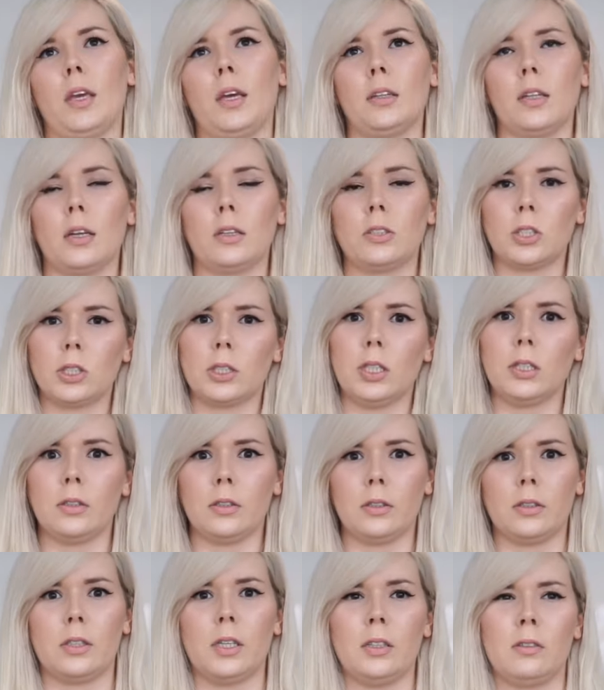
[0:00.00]
week, and I just
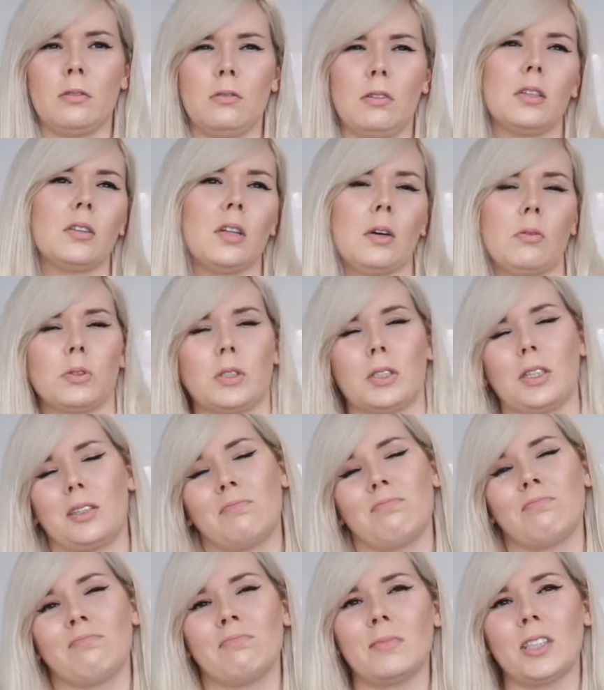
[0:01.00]
did it, and then I
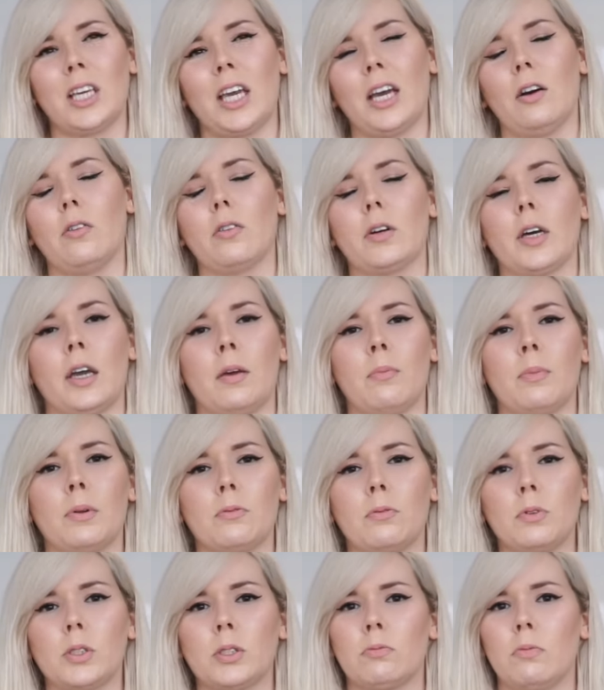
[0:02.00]
was like, yeah, okay,
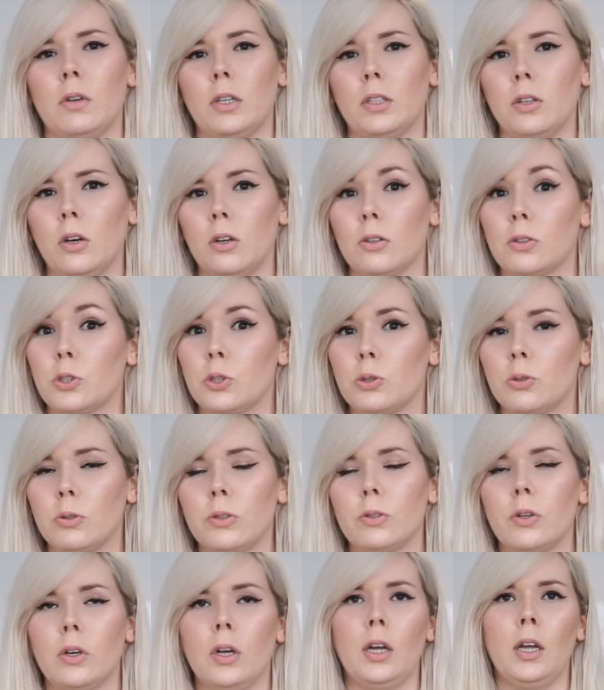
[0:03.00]
but it wasn't really thought
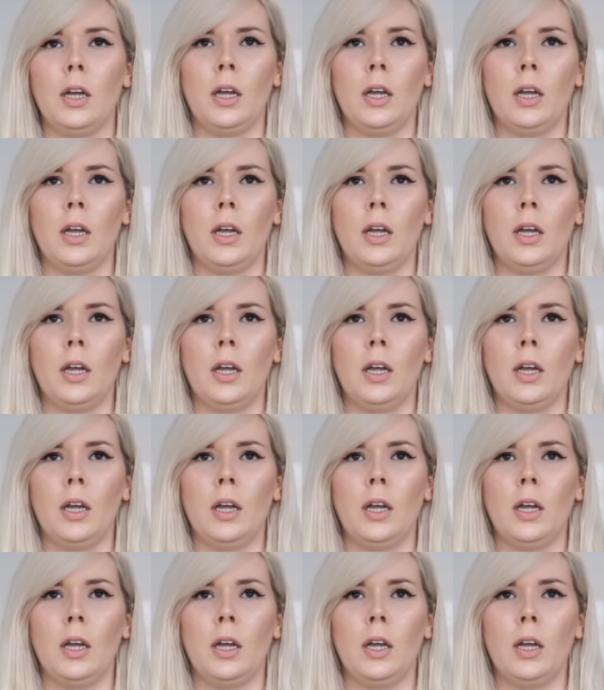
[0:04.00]
through.